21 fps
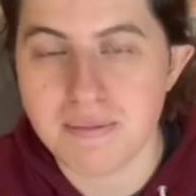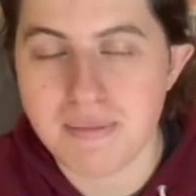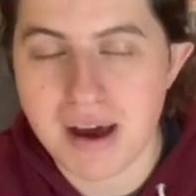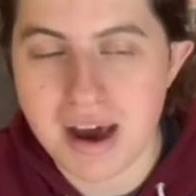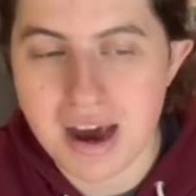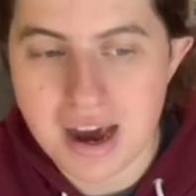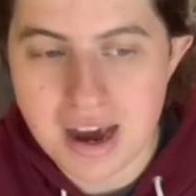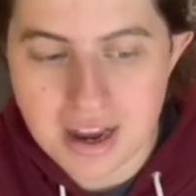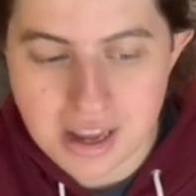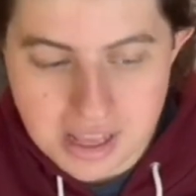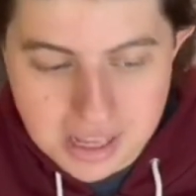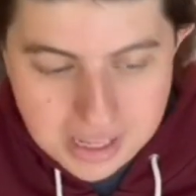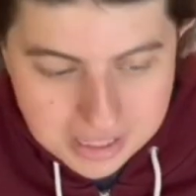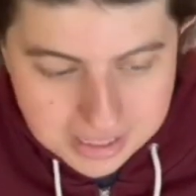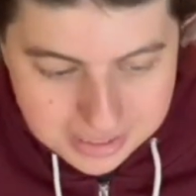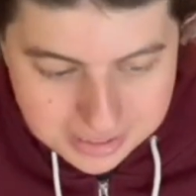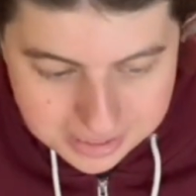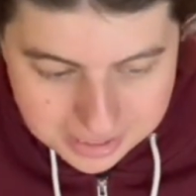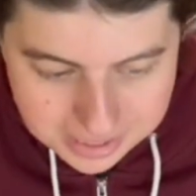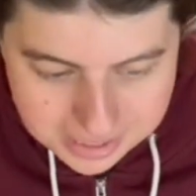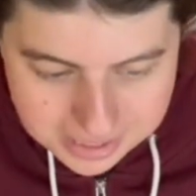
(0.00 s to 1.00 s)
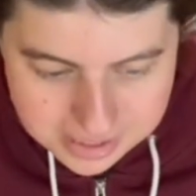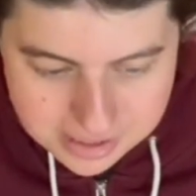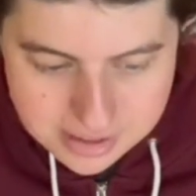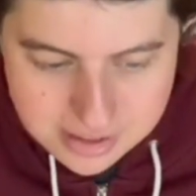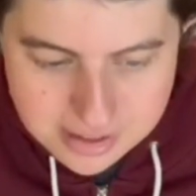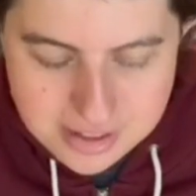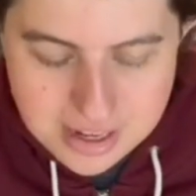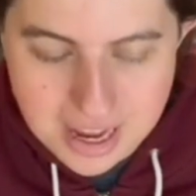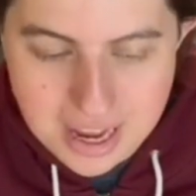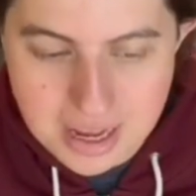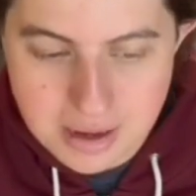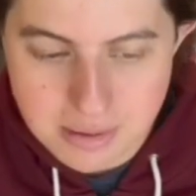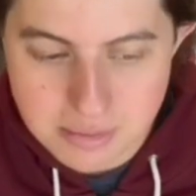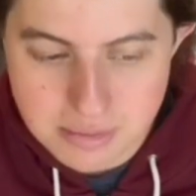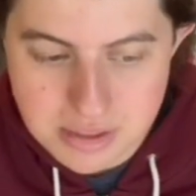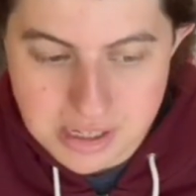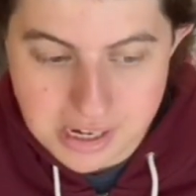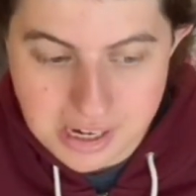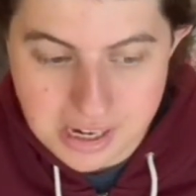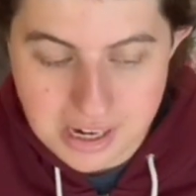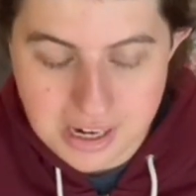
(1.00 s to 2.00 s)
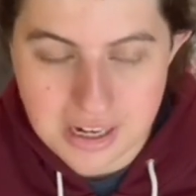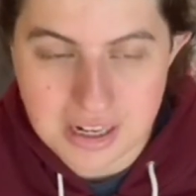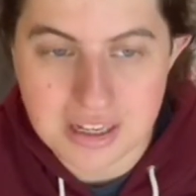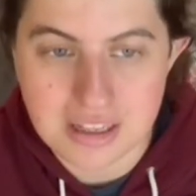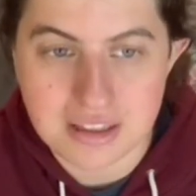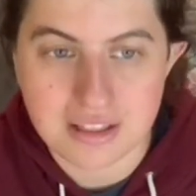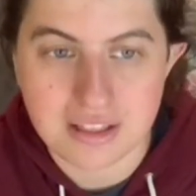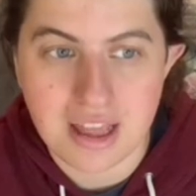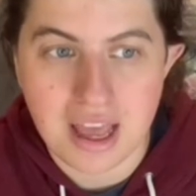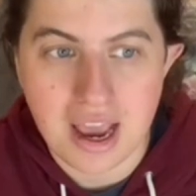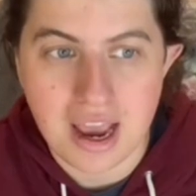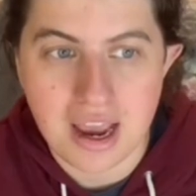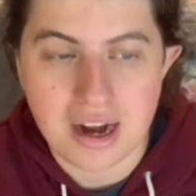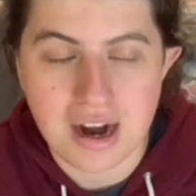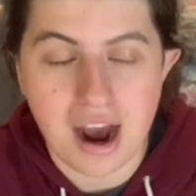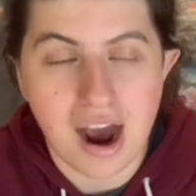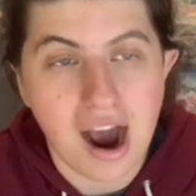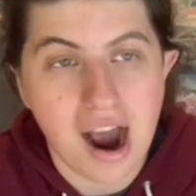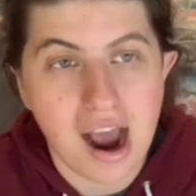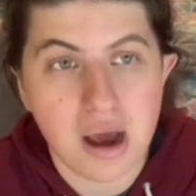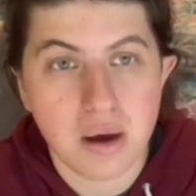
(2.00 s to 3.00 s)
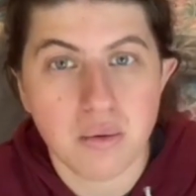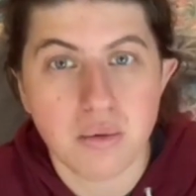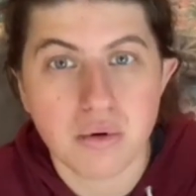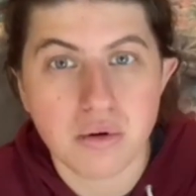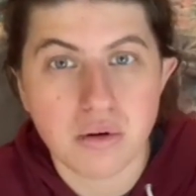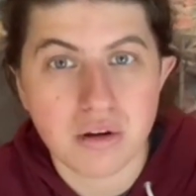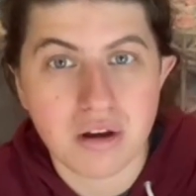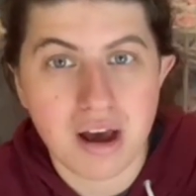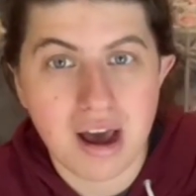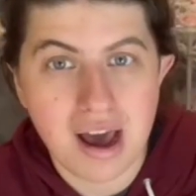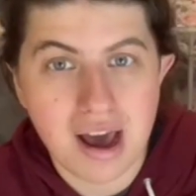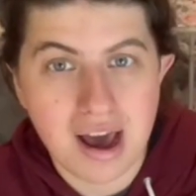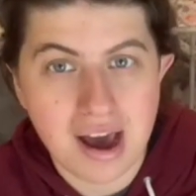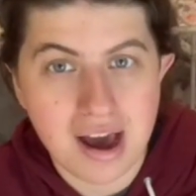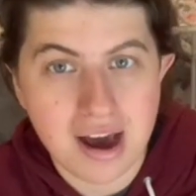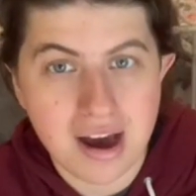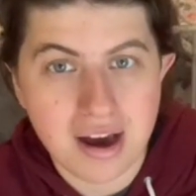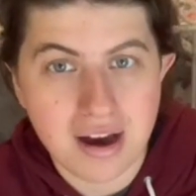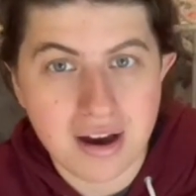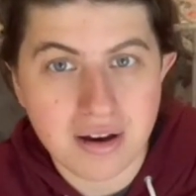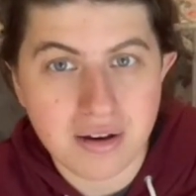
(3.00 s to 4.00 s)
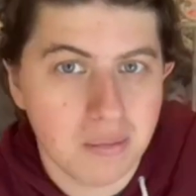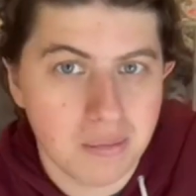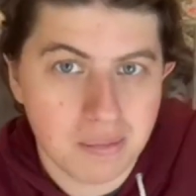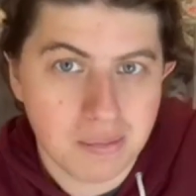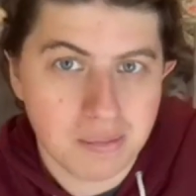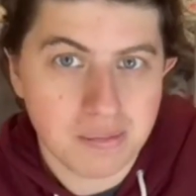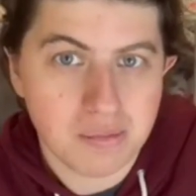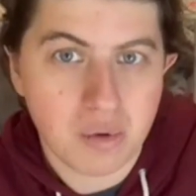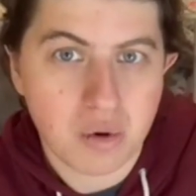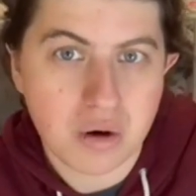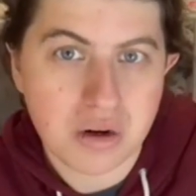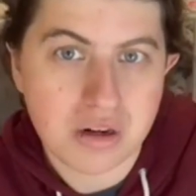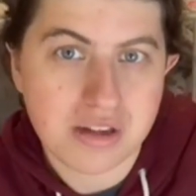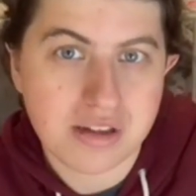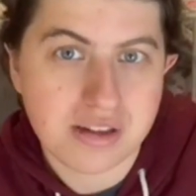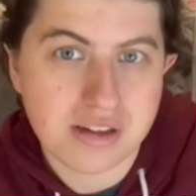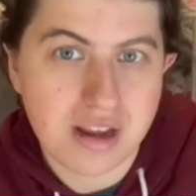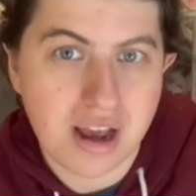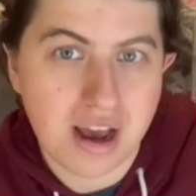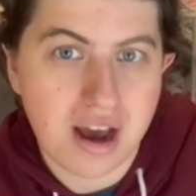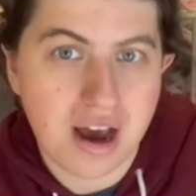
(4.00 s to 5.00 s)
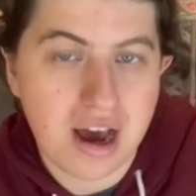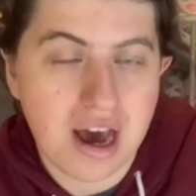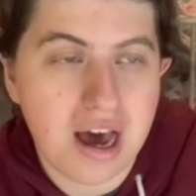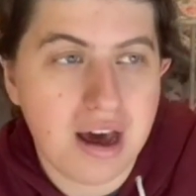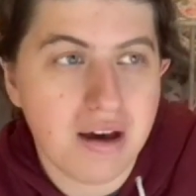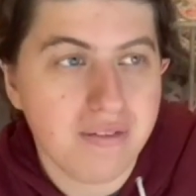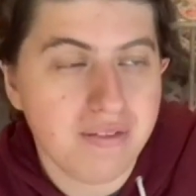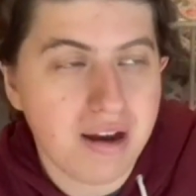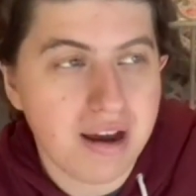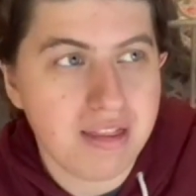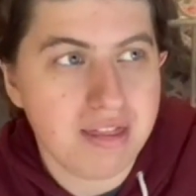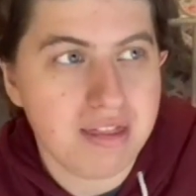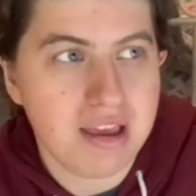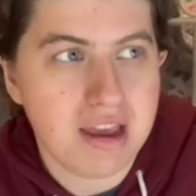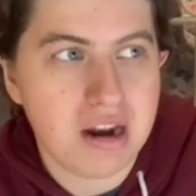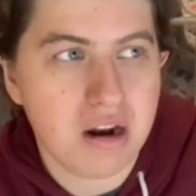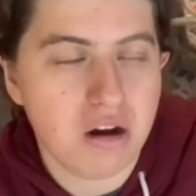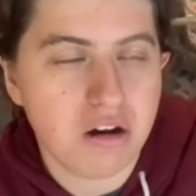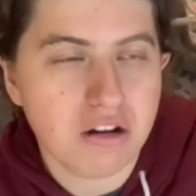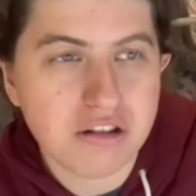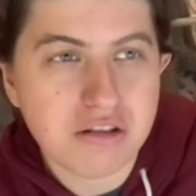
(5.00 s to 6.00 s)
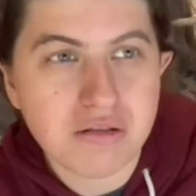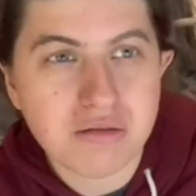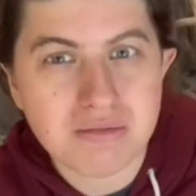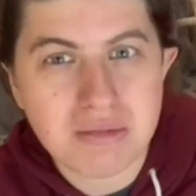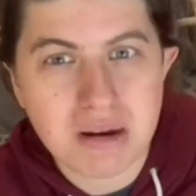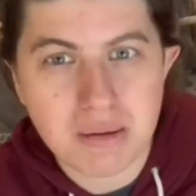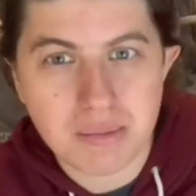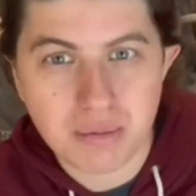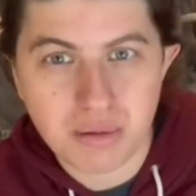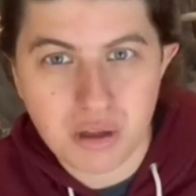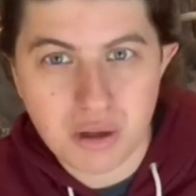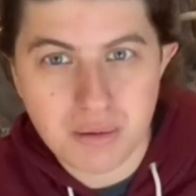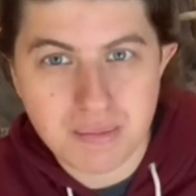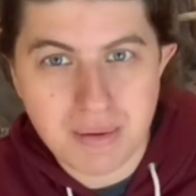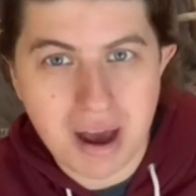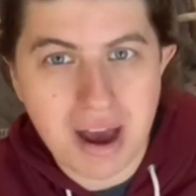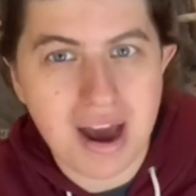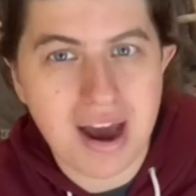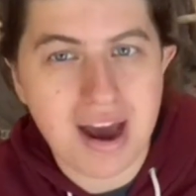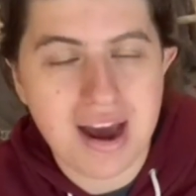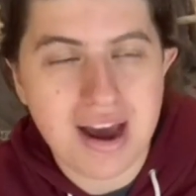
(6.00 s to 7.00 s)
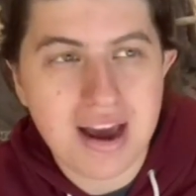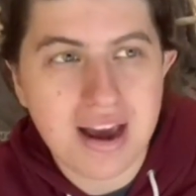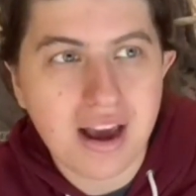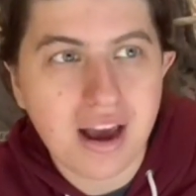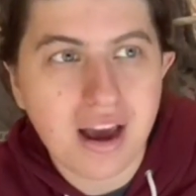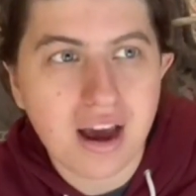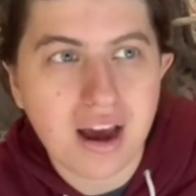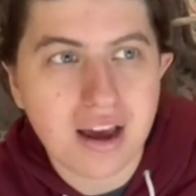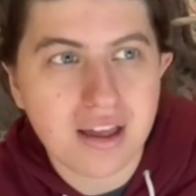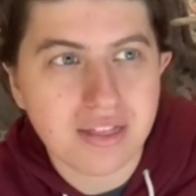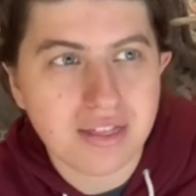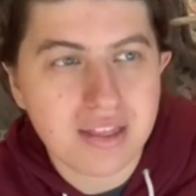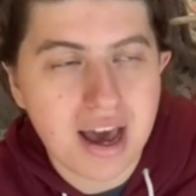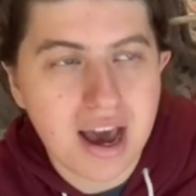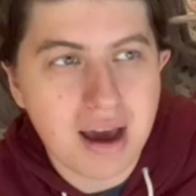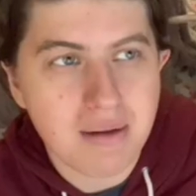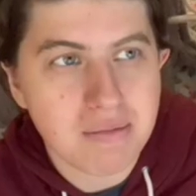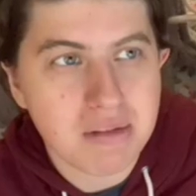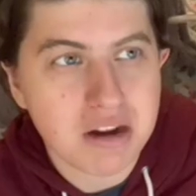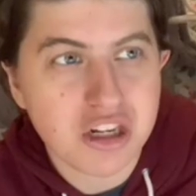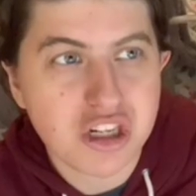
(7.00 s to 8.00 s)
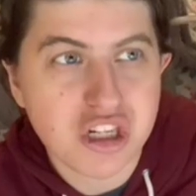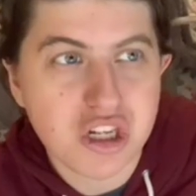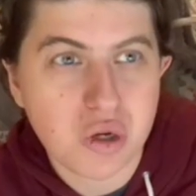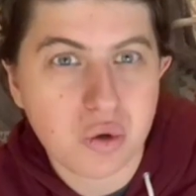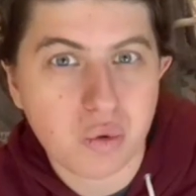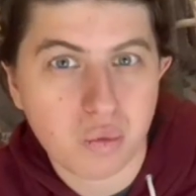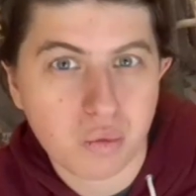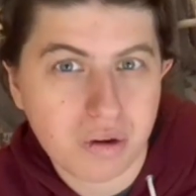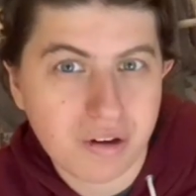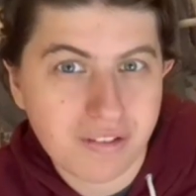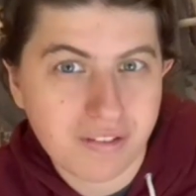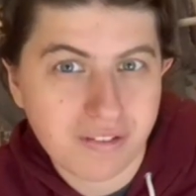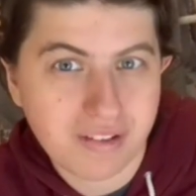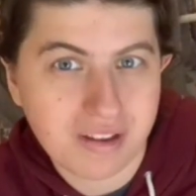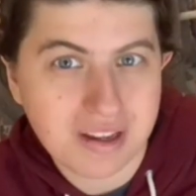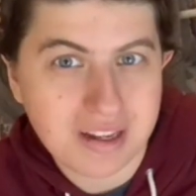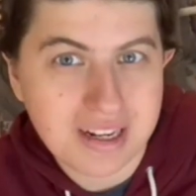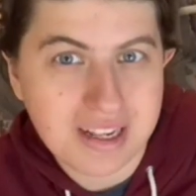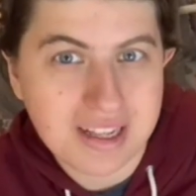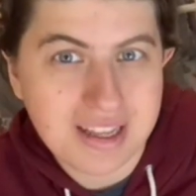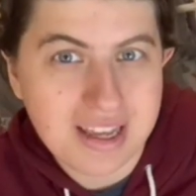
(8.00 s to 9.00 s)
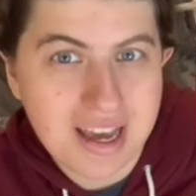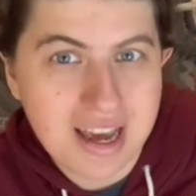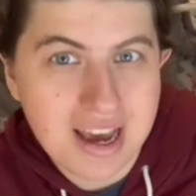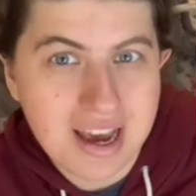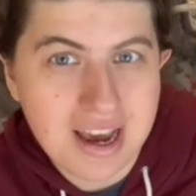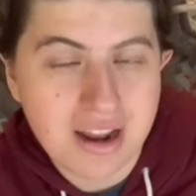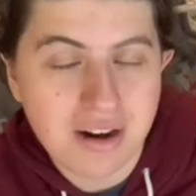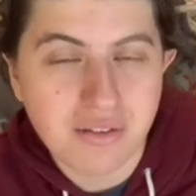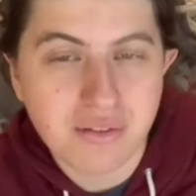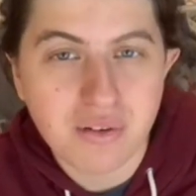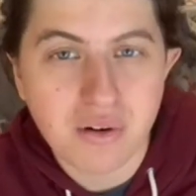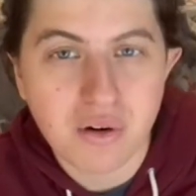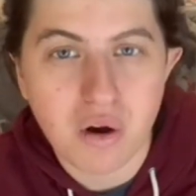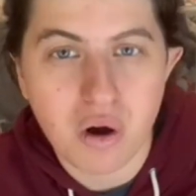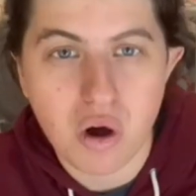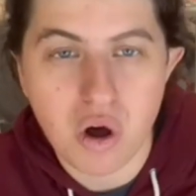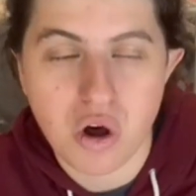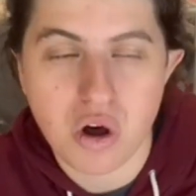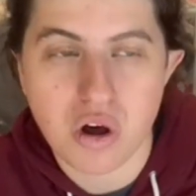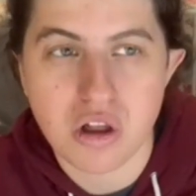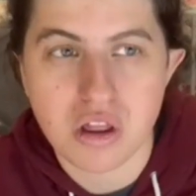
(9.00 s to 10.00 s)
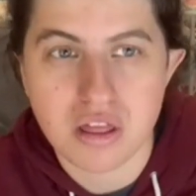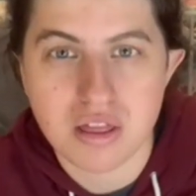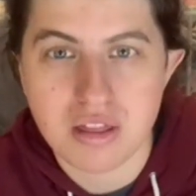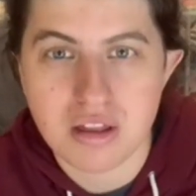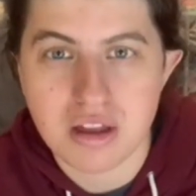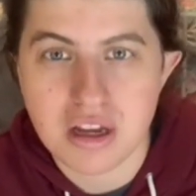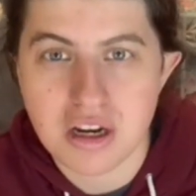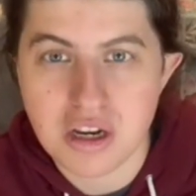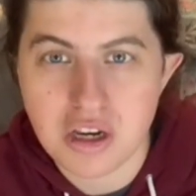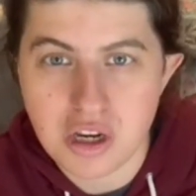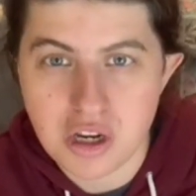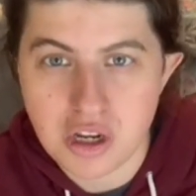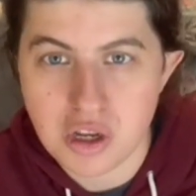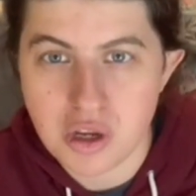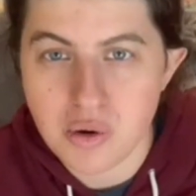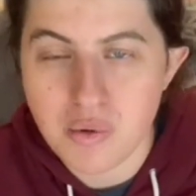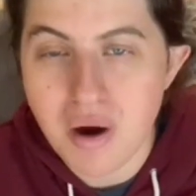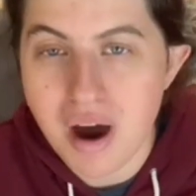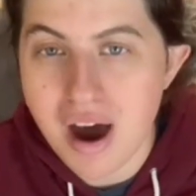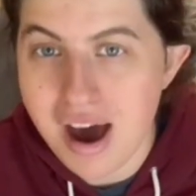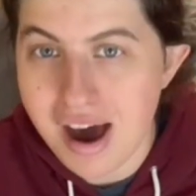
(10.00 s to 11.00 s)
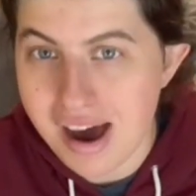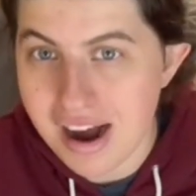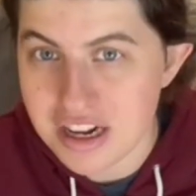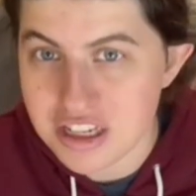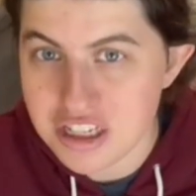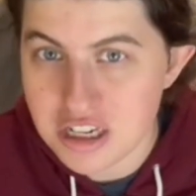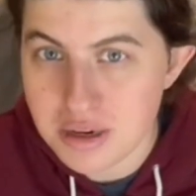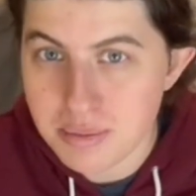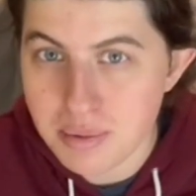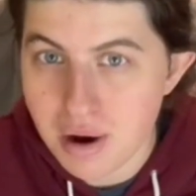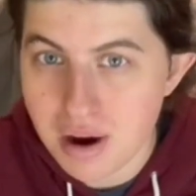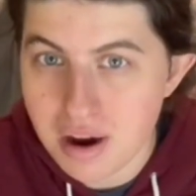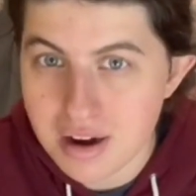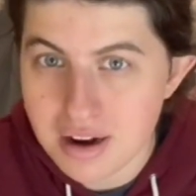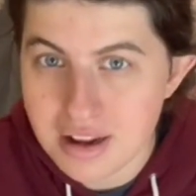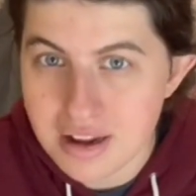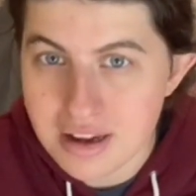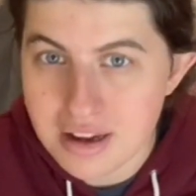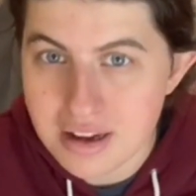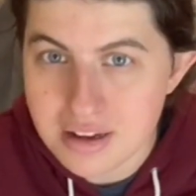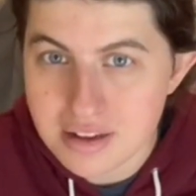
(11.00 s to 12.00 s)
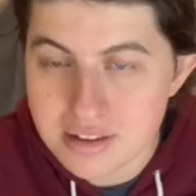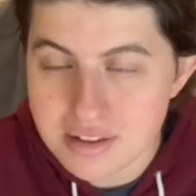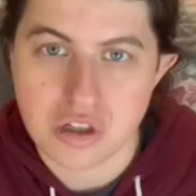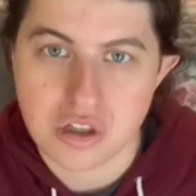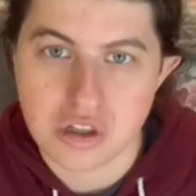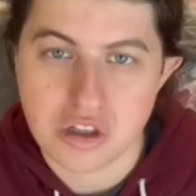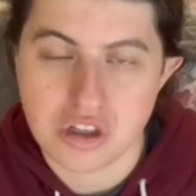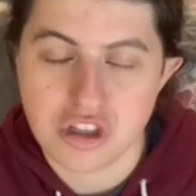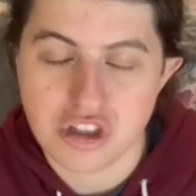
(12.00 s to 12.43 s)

bag gets emptied, then I will have more stuff. And then also my blue bag, that I'm actually refilling again for all the new hygiene products.